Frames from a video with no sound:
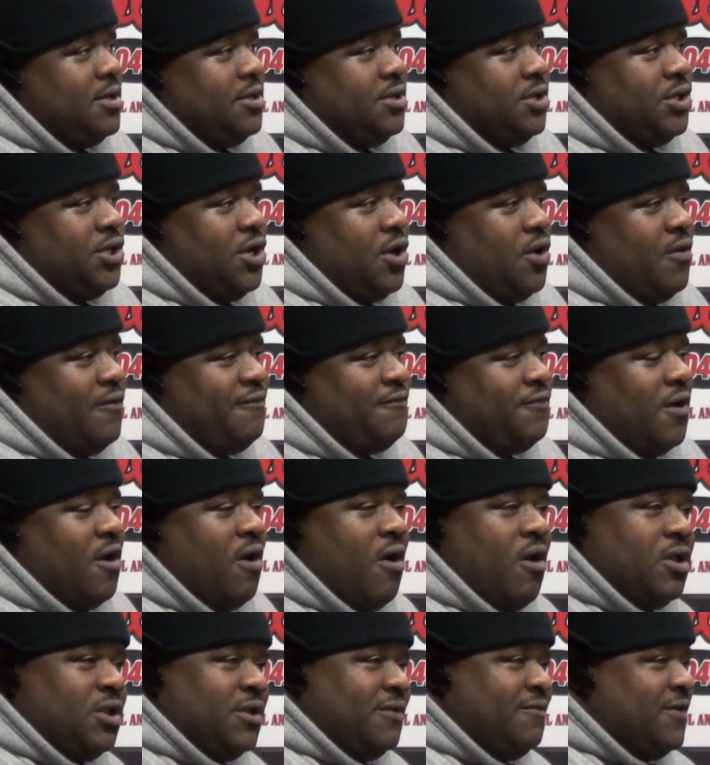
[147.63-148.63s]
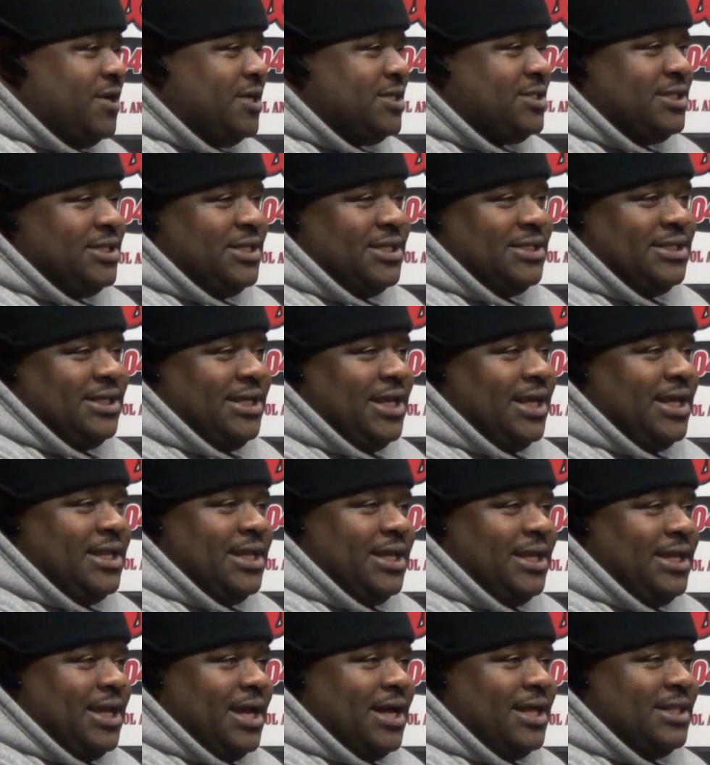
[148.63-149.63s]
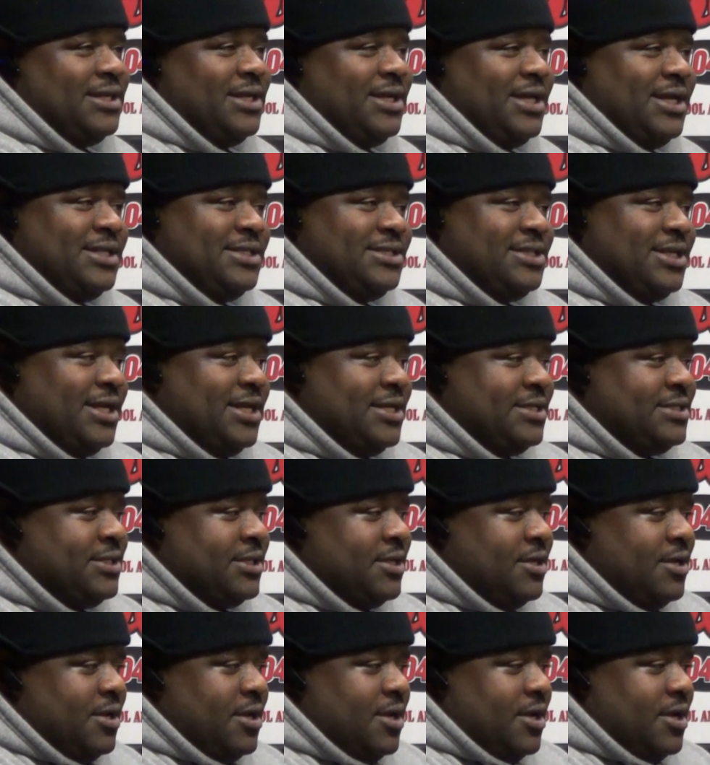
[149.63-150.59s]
you know, for all of us to get together and just